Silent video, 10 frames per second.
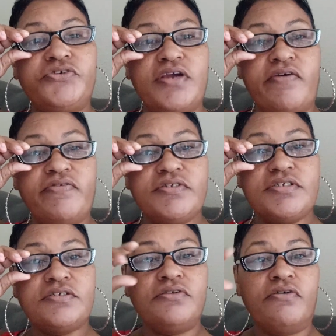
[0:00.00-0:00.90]
ever since
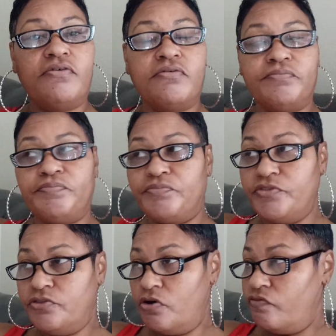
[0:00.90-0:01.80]
no, um,
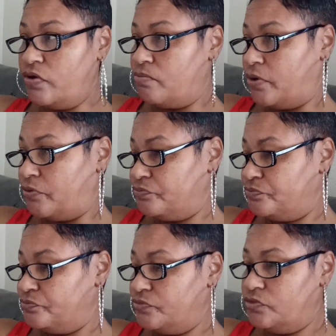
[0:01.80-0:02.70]
November.
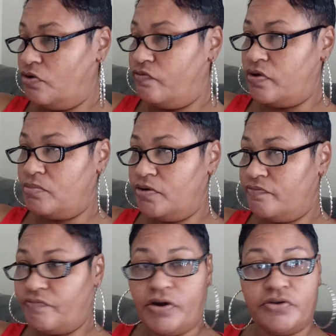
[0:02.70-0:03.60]
November
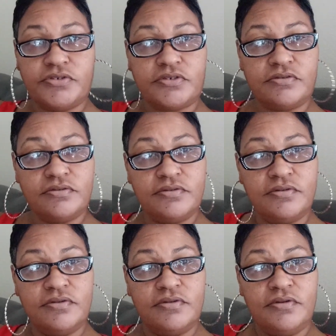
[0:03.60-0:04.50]
1st.
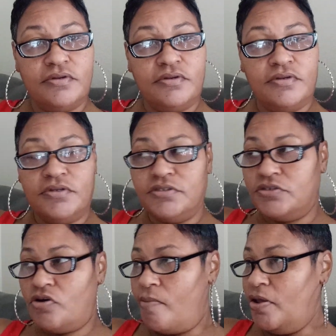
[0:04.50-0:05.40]
So
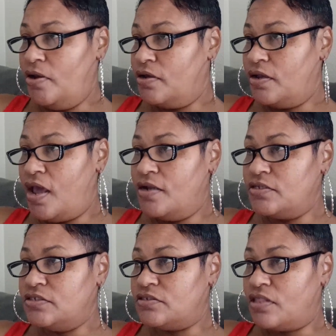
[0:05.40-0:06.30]
I've been looking at it
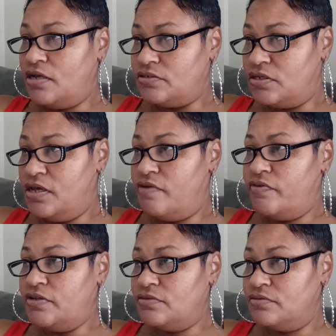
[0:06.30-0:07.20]
since
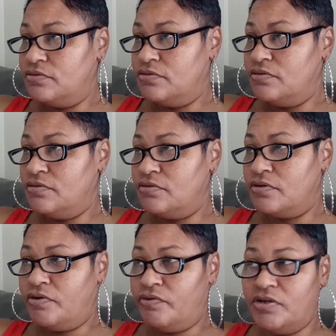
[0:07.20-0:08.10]
Thanksgiving,
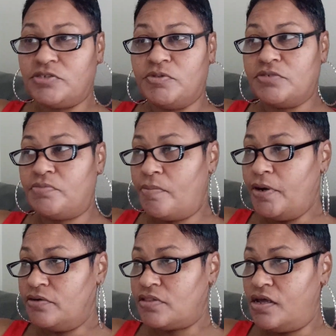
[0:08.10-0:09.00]
Christmas, my
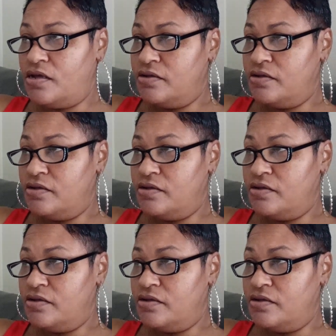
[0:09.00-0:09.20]
birthday,